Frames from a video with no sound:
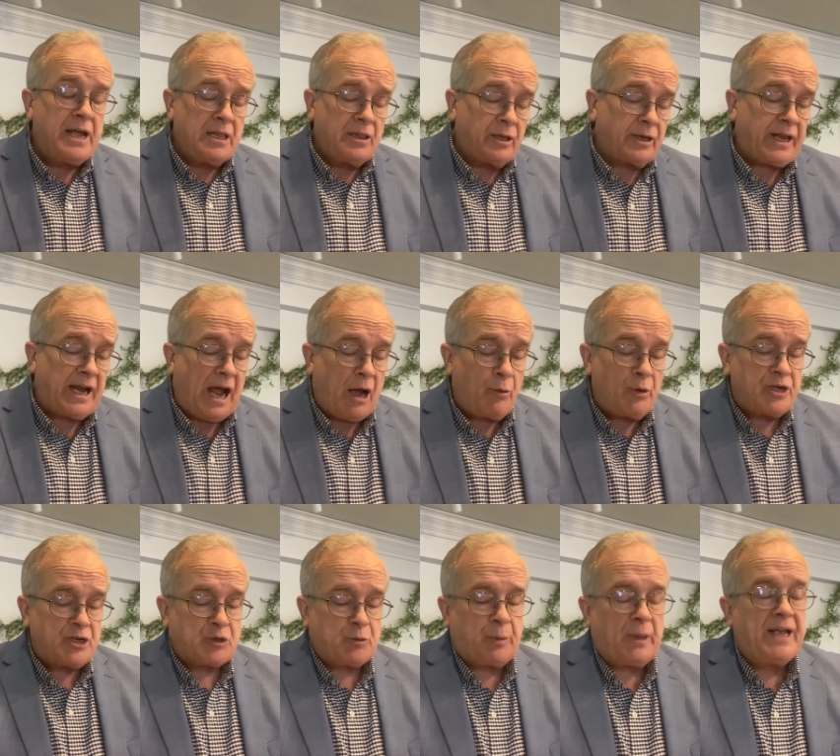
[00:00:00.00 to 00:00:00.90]
Look at how he
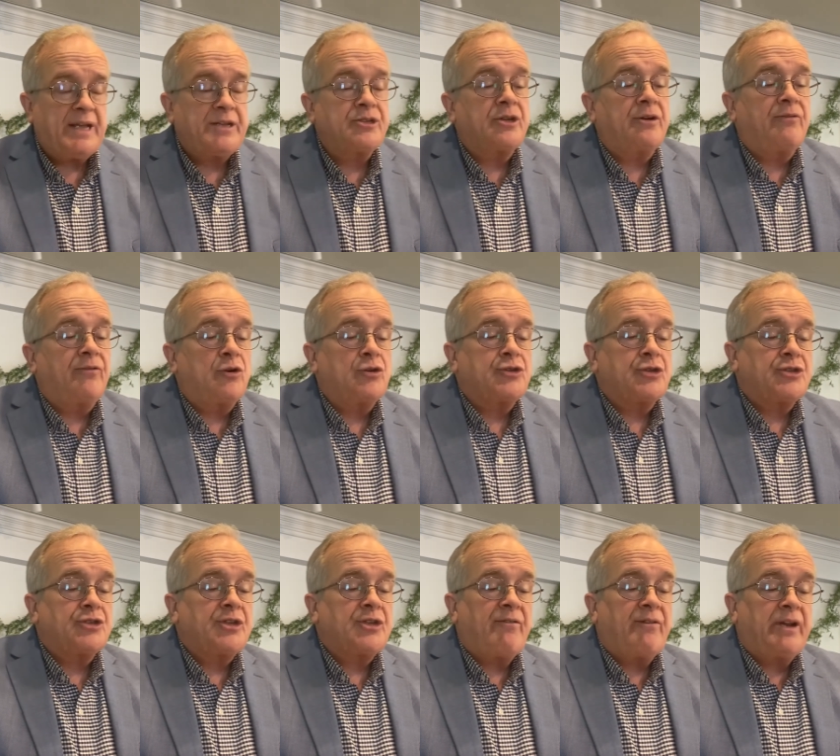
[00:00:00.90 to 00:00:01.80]
explains it in
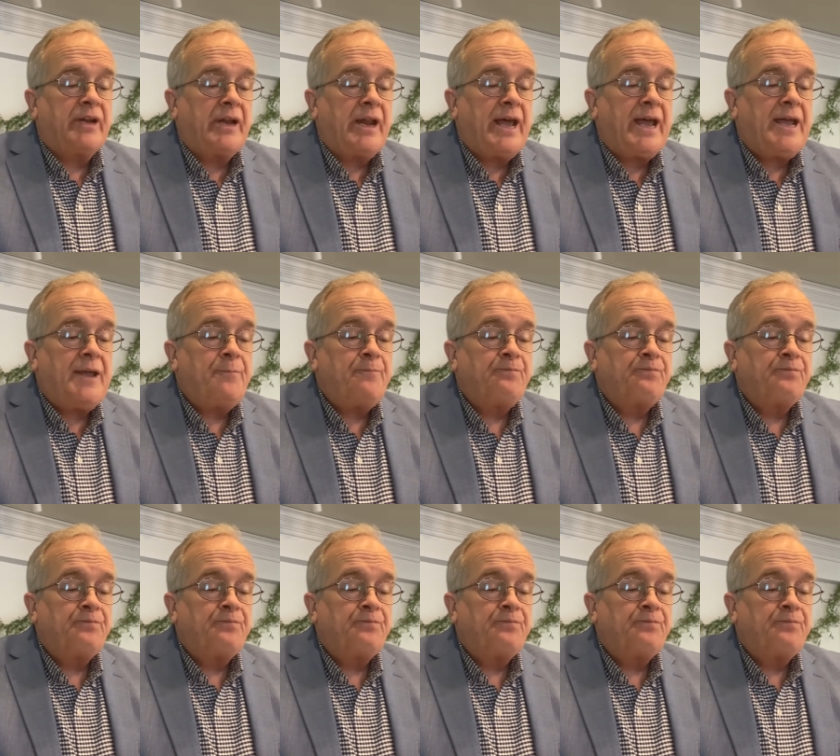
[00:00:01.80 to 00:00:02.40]
verses 7 and 8.